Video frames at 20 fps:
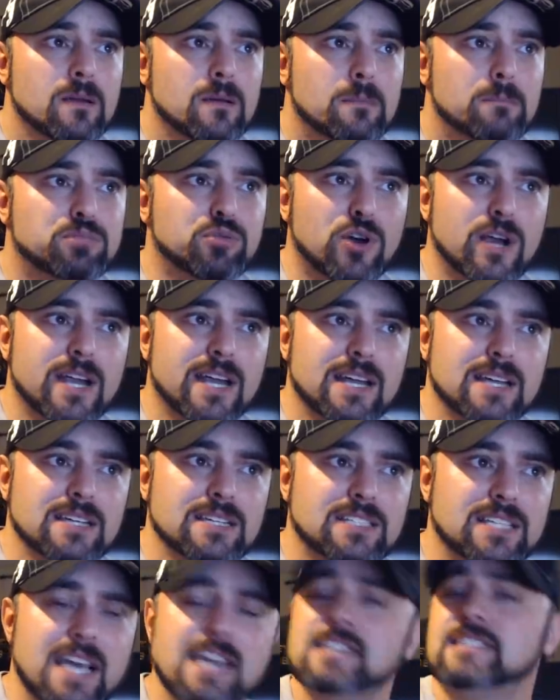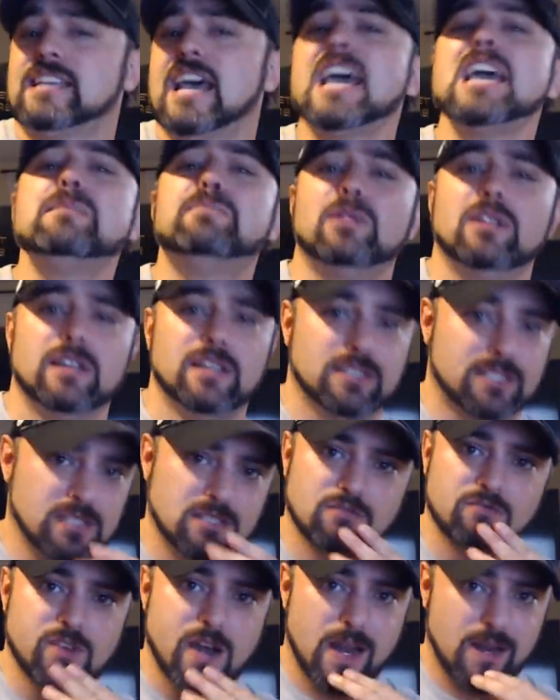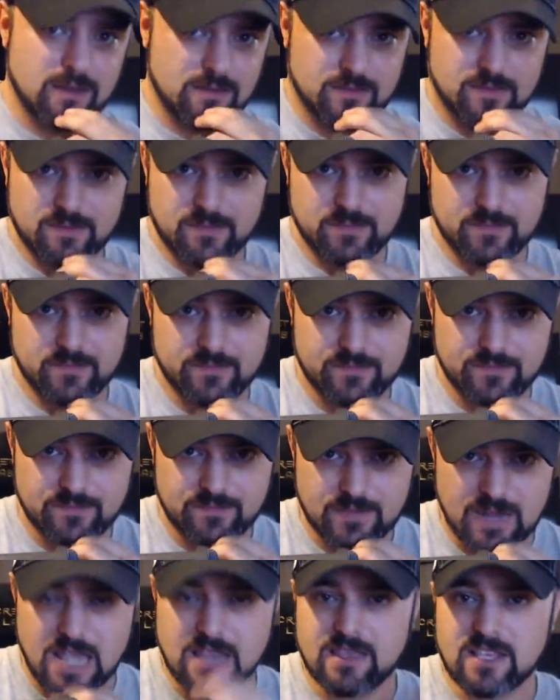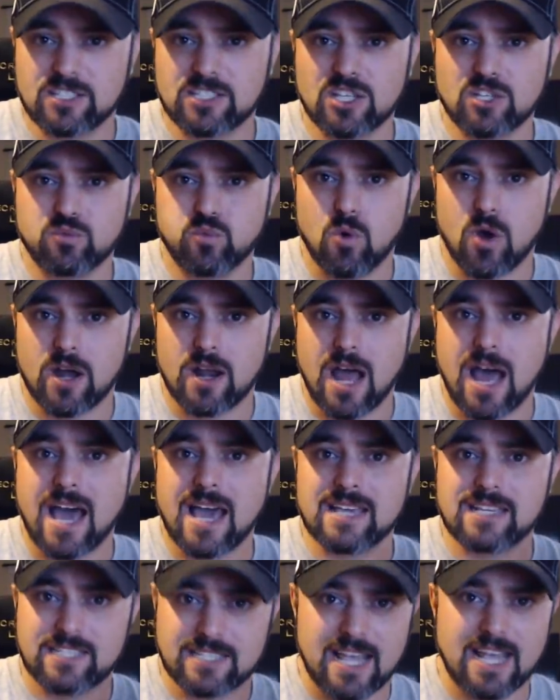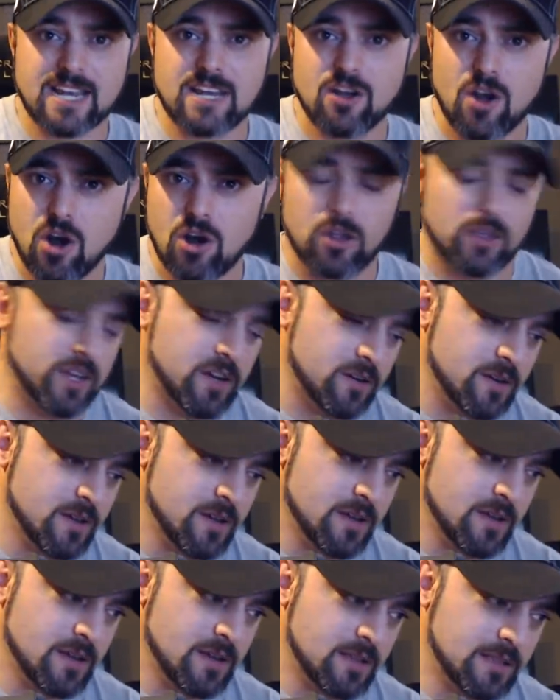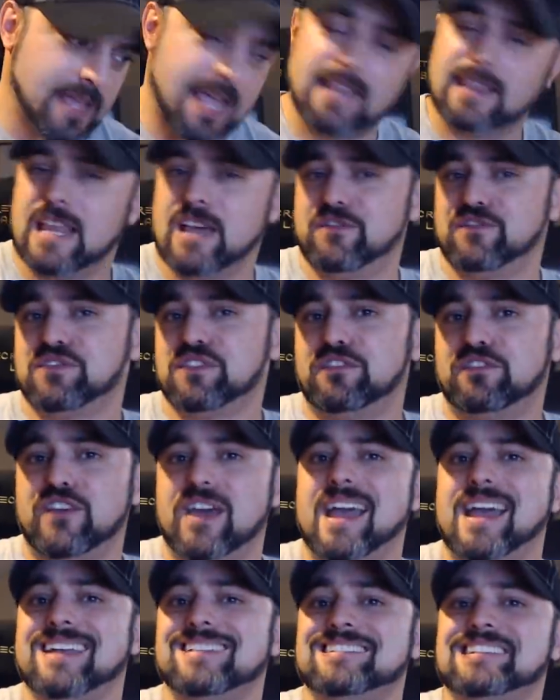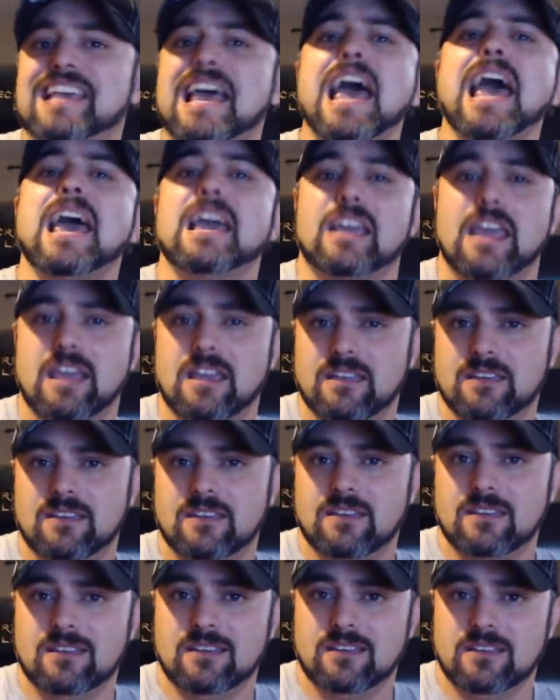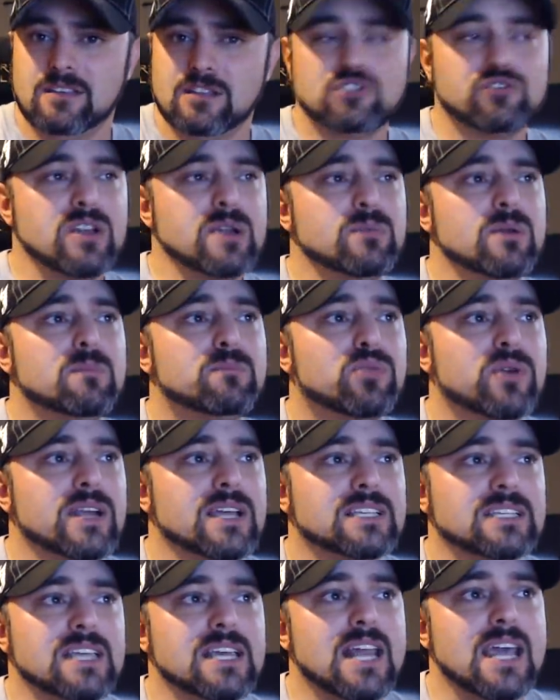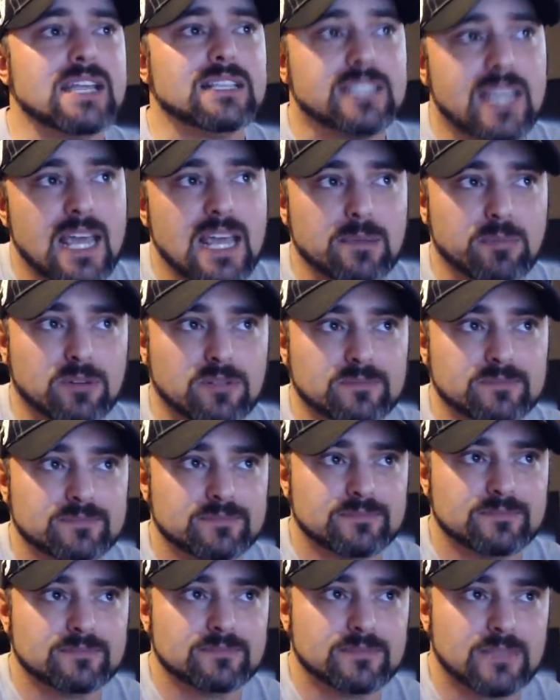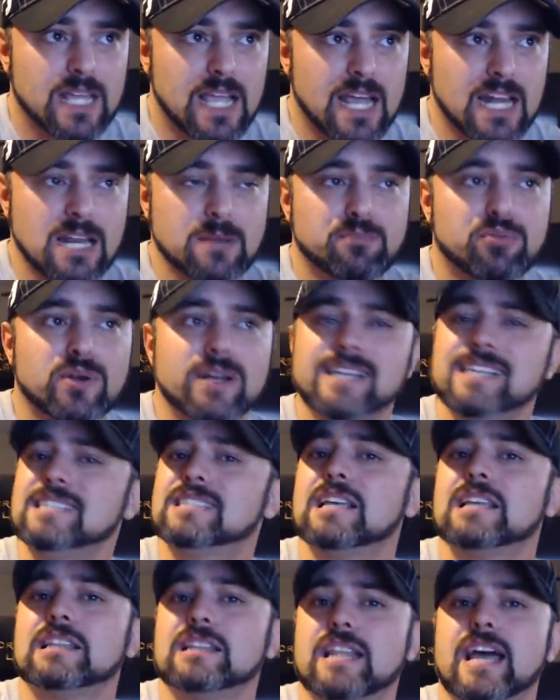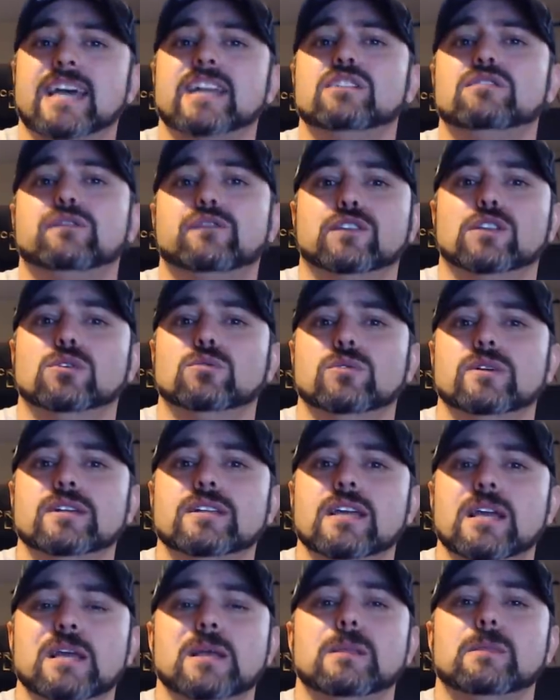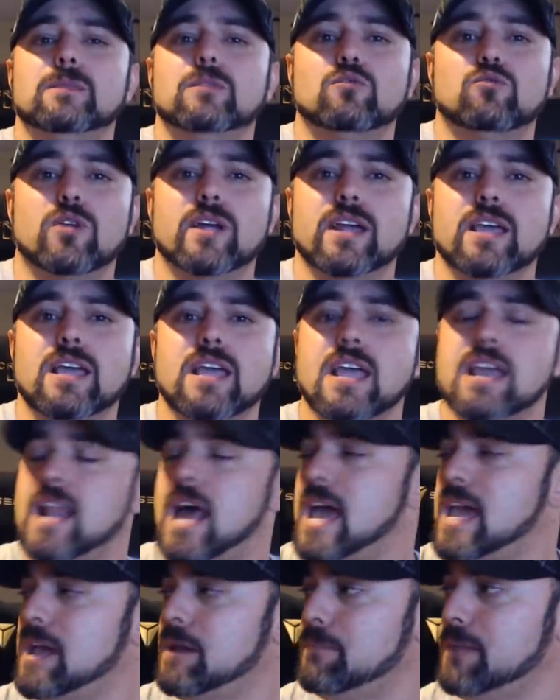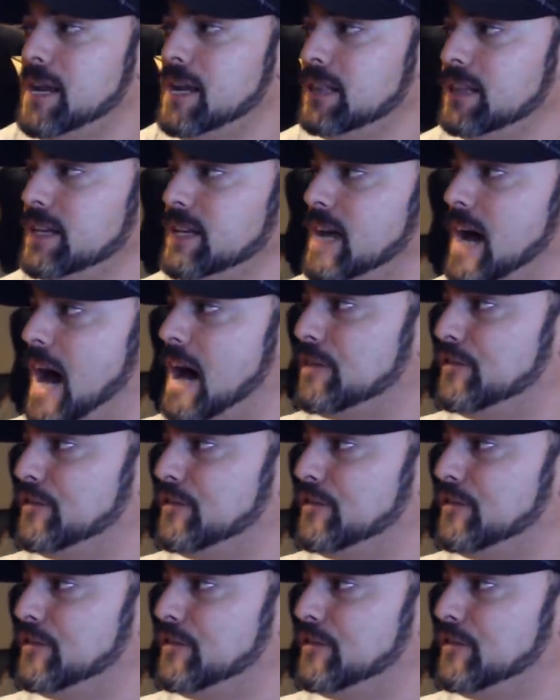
brings a table into the ring. And this is what I stated earlier. They left the fans hanging. Dreamer brings in a table, and he brings lighter fluid in the ring, and I immediately got